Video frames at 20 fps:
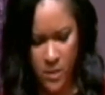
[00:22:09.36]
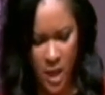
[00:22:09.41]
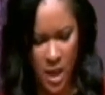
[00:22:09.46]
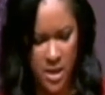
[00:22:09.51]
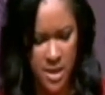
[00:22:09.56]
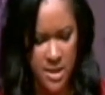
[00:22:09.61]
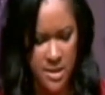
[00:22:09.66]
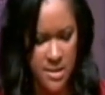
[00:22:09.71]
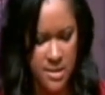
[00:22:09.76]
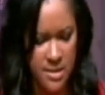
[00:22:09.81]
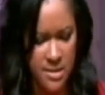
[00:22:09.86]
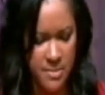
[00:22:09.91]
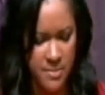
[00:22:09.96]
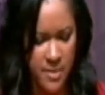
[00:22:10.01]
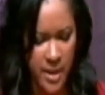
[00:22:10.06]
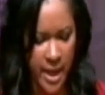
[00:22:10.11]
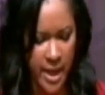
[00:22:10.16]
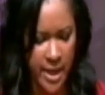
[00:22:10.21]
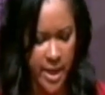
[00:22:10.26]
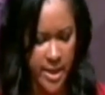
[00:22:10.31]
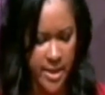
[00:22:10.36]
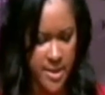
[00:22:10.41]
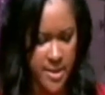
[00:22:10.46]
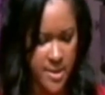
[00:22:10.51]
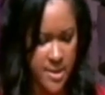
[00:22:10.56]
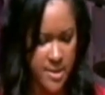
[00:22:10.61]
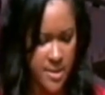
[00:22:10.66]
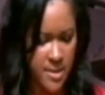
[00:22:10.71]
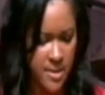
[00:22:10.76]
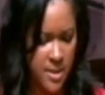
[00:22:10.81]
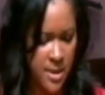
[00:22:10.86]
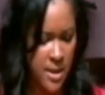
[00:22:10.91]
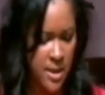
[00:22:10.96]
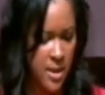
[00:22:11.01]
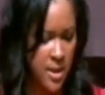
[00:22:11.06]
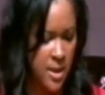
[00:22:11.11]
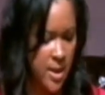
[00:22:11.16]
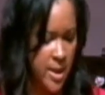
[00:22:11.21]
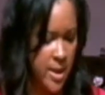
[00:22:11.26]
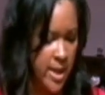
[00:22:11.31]
This explains
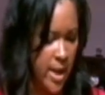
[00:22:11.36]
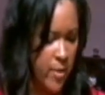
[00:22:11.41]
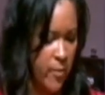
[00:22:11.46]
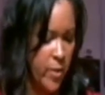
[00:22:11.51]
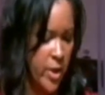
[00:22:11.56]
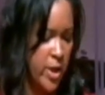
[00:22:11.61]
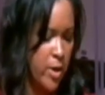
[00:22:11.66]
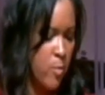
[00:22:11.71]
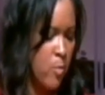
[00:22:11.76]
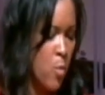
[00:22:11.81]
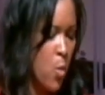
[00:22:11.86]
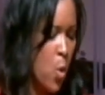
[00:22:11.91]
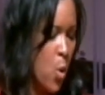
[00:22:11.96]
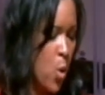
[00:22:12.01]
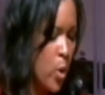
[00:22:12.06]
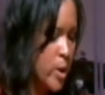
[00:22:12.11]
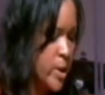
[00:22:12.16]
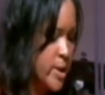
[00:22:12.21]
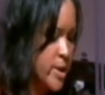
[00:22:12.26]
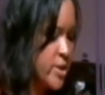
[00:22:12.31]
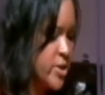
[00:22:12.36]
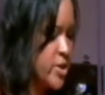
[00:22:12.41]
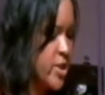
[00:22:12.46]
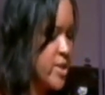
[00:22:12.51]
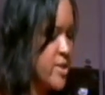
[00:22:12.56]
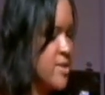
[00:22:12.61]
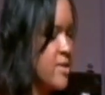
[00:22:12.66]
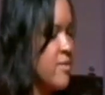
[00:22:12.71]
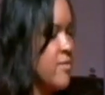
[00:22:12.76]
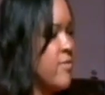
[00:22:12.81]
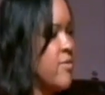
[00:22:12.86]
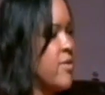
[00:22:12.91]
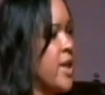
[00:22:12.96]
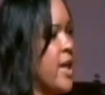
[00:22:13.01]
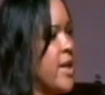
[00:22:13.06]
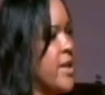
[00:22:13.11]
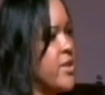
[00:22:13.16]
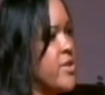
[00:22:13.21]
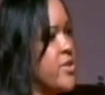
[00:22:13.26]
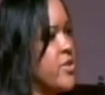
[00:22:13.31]
that we are more than just the
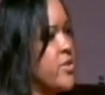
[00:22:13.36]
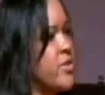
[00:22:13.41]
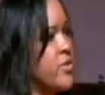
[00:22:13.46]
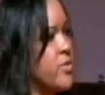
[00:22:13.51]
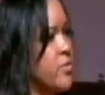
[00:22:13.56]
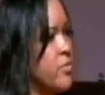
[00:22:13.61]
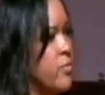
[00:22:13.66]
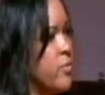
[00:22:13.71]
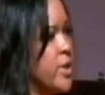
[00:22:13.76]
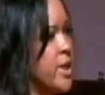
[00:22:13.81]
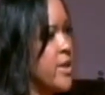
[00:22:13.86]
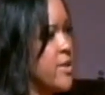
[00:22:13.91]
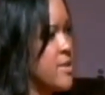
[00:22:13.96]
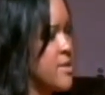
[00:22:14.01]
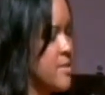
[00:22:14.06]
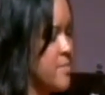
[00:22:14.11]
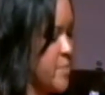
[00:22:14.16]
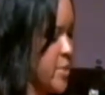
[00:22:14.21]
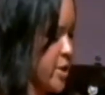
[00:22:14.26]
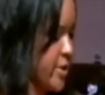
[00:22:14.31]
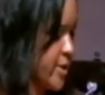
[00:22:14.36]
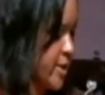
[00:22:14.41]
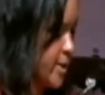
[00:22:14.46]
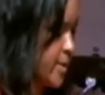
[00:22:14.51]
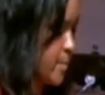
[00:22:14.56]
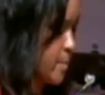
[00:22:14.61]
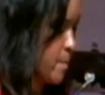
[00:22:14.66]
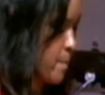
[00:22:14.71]
flesh, we are spirit.